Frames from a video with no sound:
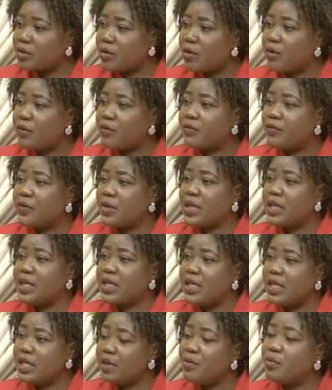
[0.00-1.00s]
of
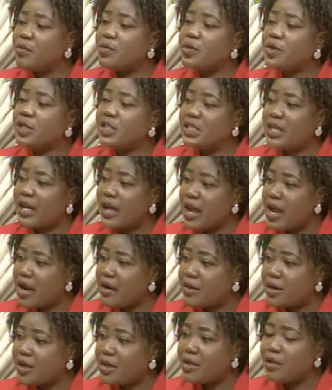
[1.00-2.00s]
him
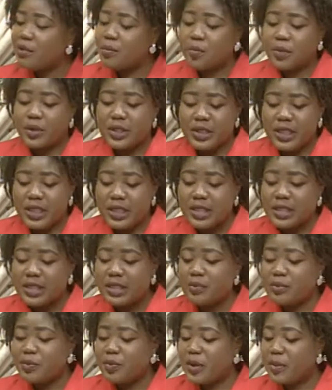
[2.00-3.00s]
retiring, presenting
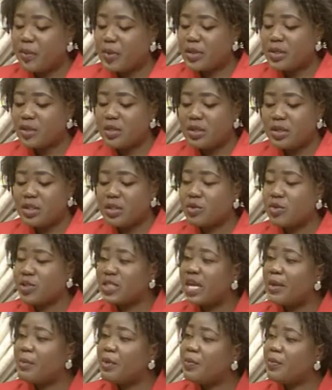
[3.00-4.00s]
papers, his
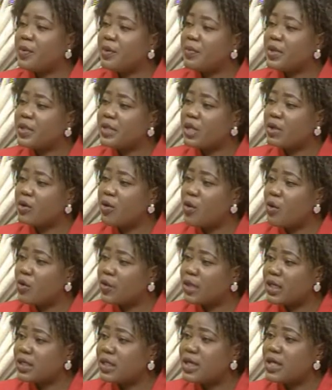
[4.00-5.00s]
retirement papers and all
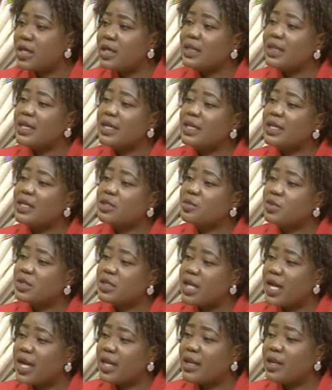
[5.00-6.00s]
that he has
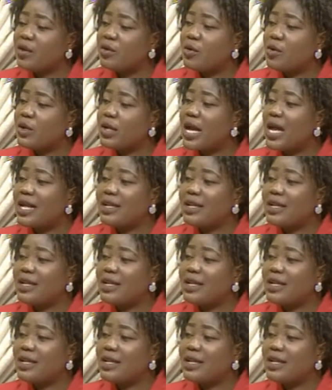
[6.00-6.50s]
retired and all that.